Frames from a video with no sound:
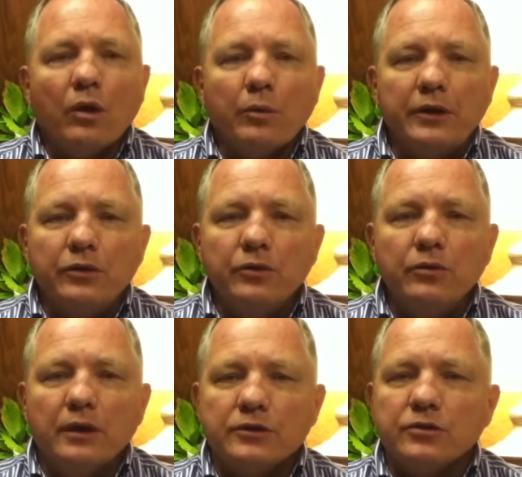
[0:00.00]
When we
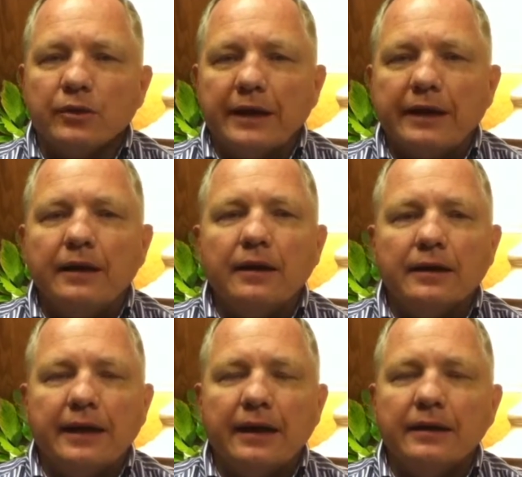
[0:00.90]
do a screen,
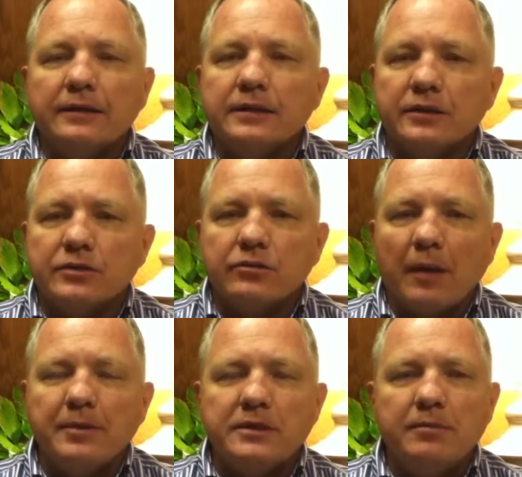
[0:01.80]
again, it's a
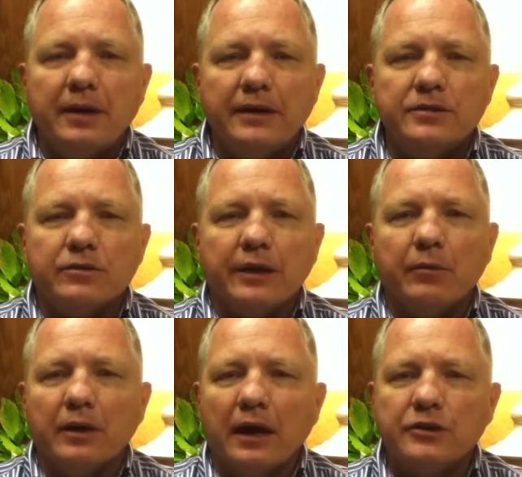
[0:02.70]
discrepancy-based
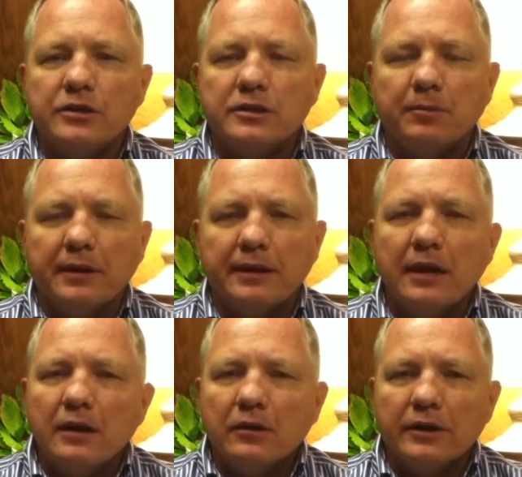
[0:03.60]
screen. We're not just
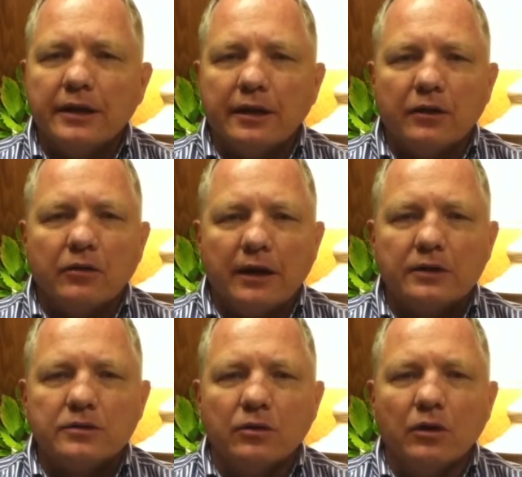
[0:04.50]
simply looking at a
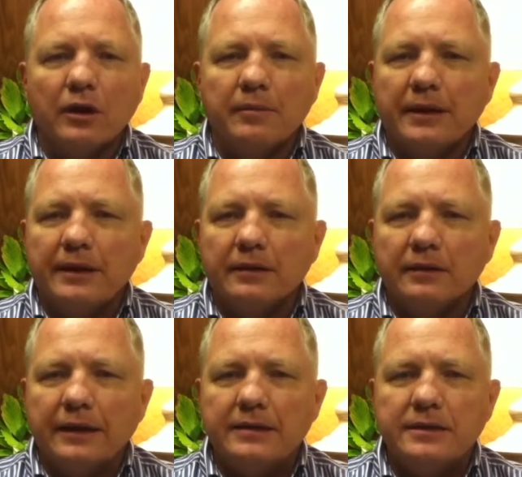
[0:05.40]
credit score and making
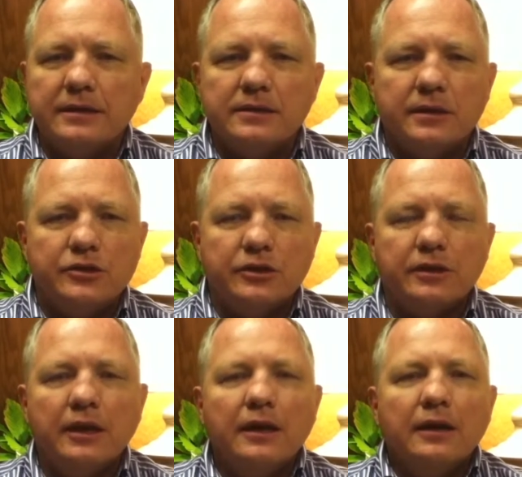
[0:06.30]
a lazy
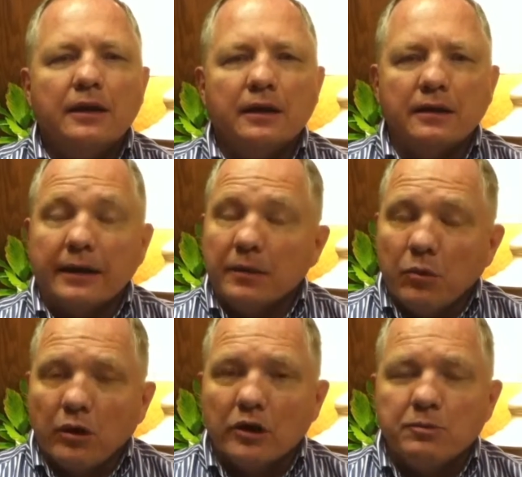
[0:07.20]
decision like a
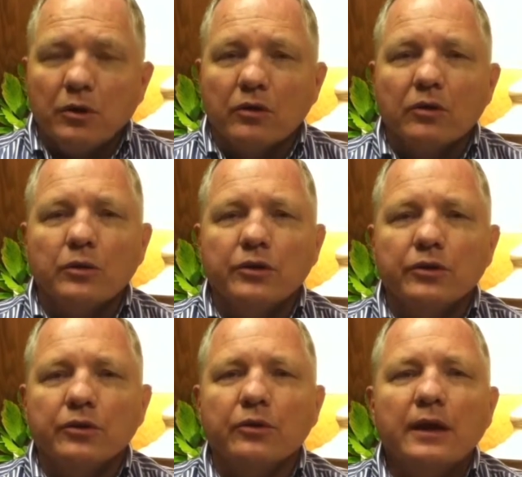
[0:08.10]
mortgage broker would
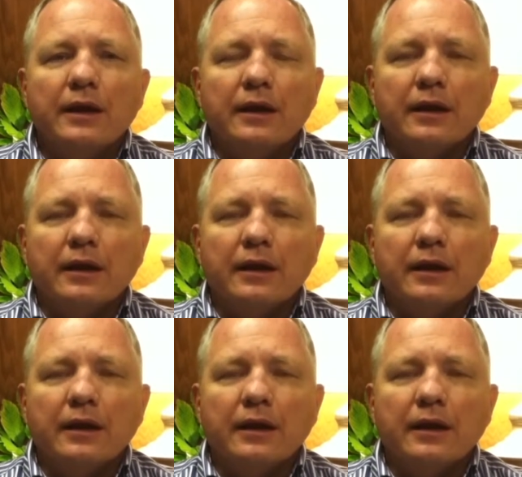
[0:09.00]
do.